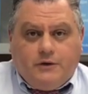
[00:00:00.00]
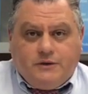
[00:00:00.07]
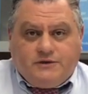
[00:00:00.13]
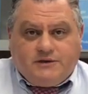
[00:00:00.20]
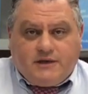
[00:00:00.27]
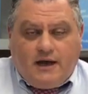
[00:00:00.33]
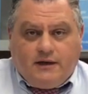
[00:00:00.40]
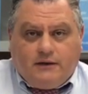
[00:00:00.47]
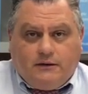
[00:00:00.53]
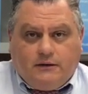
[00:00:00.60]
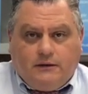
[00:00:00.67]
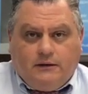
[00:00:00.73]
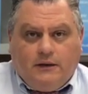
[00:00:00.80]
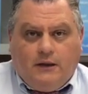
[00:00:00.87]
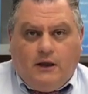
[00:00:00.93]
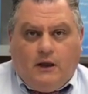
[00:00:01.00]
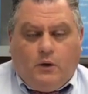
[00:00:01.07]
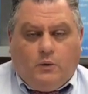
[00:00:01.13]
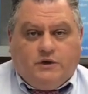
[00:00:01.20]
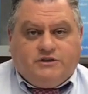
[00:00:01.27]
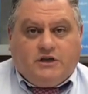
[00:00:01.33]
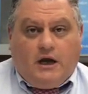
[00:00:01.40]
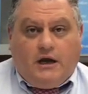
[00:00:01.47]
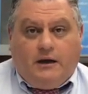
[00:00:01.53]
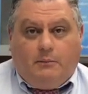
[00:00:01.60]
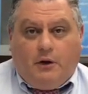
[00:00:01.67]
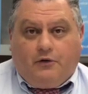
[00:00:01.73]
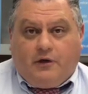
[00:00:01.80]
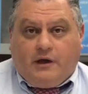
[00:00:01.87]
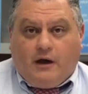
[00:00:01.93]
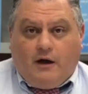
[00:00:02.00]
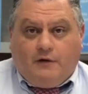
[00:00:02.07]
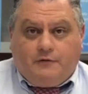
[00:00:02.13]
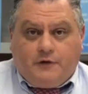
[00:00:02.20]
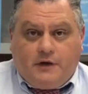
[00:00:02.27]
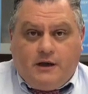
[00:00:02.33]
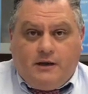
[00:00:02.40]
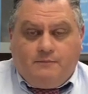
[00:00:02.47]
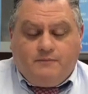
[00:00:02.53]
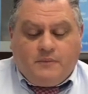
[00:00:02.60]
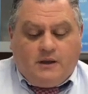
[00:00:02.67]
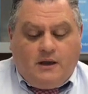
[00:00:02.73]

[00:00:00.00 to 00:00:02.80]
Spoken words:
news cycle, we're talking about recovery.